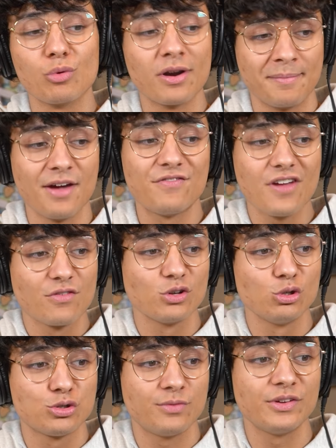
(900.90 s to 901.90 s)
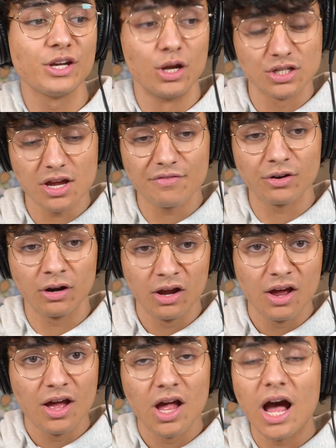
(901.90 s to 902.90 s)
one of my favorite YouTube videos ever.
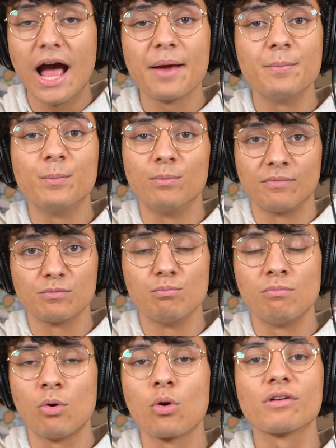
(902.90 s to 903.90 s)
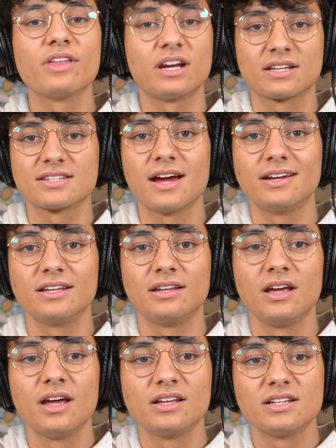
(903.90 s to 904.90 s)
I'm more than
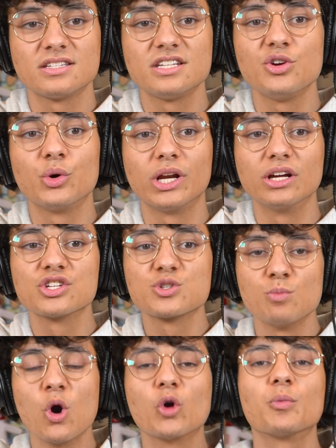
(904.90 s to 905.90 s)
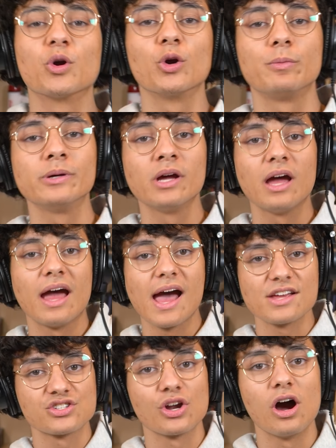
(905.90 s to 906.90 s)
excited to see what else Smoke Perp
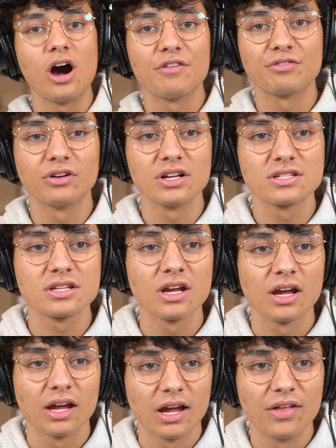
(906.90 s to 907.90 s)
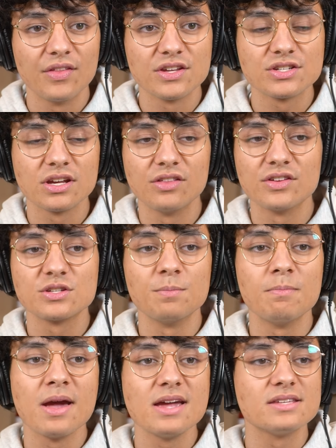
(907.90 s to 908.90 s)
has to offer us in this
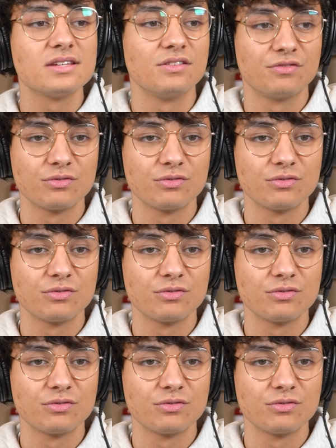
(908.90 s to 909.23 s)
amazing